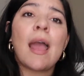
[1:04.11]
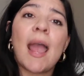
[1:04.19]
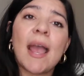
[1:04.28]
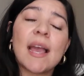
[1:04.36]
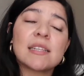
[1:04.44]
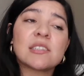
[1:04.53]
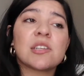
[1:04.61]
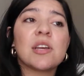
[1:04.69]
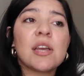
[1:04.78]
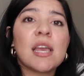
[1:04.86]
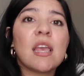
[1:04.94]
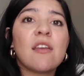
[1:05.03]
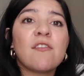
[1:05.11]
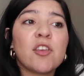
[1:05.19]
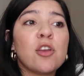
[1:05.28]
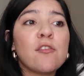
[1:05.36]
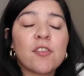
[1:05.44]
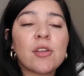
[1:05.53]
And if
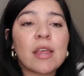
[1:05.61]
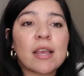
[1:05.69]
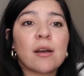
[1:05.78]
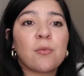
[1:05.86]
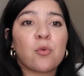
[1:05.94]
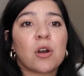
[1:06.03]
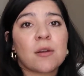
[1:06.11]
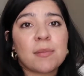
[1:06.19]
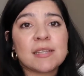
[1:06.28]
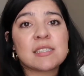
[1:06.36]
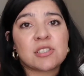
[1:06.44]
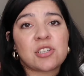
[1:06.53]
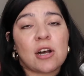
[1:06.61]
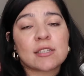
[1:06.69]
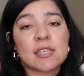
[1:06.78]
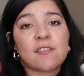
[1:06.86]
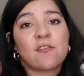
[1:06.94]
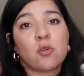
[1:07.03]
you feel like a workplace is toxic